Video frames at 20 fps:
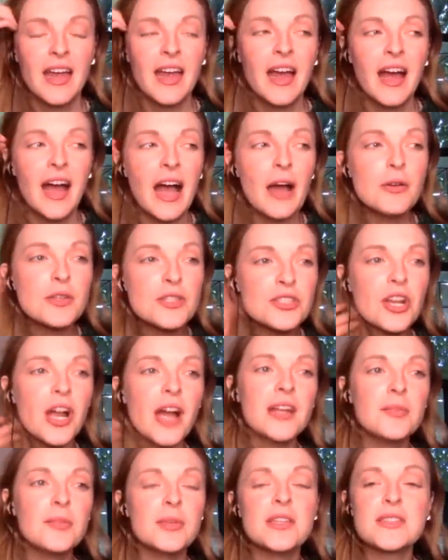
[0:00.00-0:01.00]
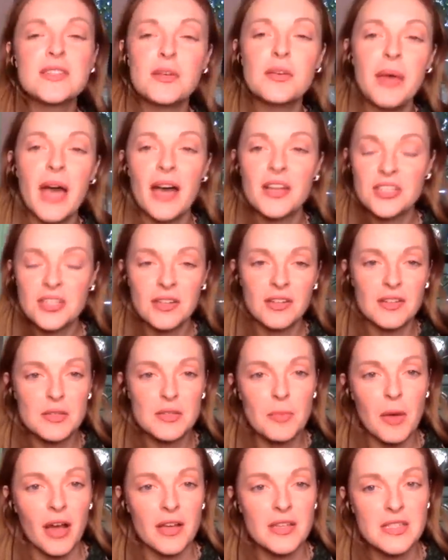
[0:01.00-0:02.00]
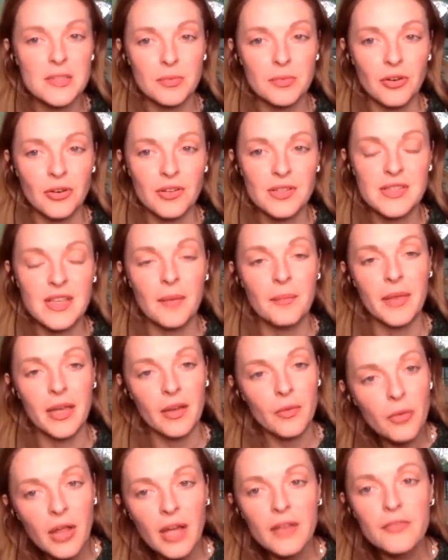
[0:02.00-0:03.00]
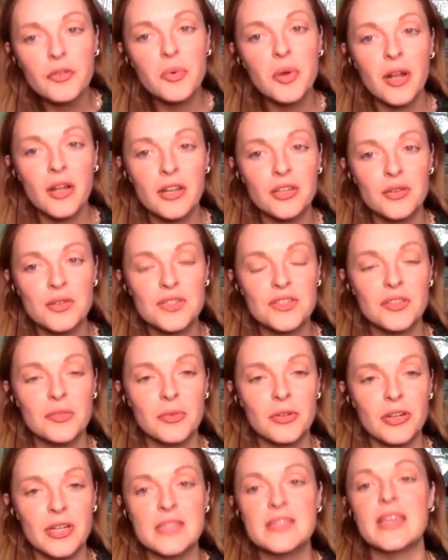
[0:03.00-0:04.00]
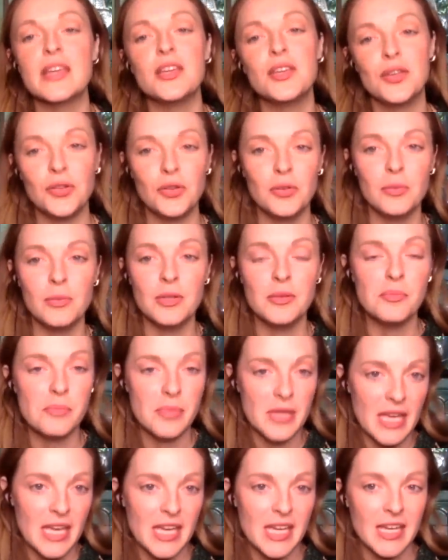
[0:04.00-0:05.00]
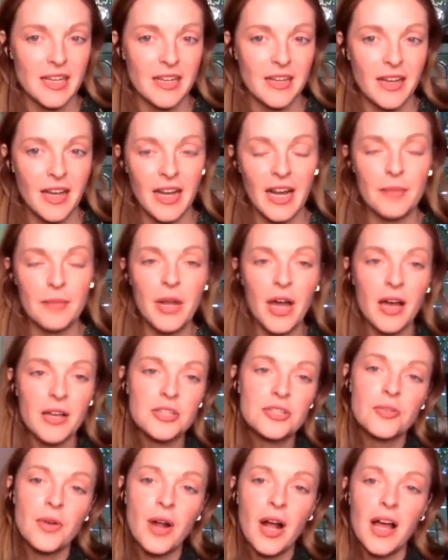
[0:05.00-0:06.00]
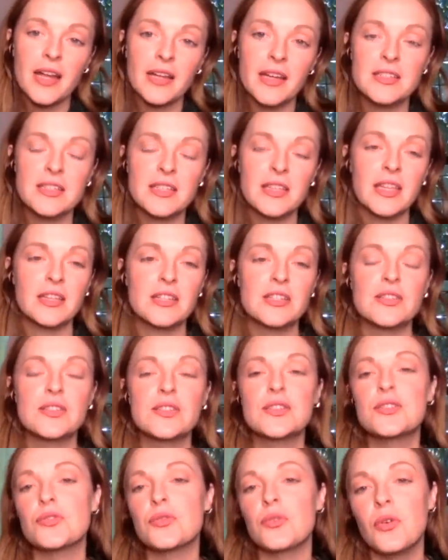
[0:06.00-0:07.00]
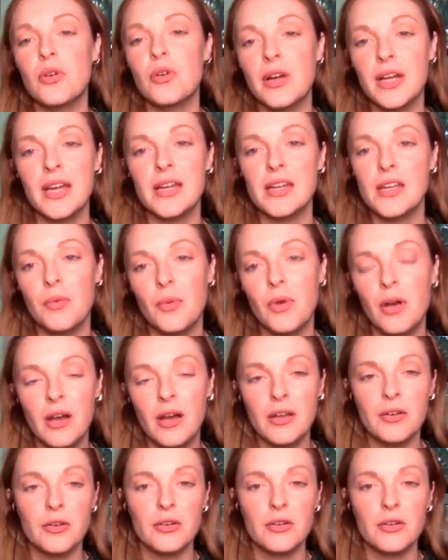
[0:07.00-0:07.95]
I was trying to be as compassionate as possible because I'm like, well, everyone on YouTuber is a human being and I'm not trying to like destroy anyone or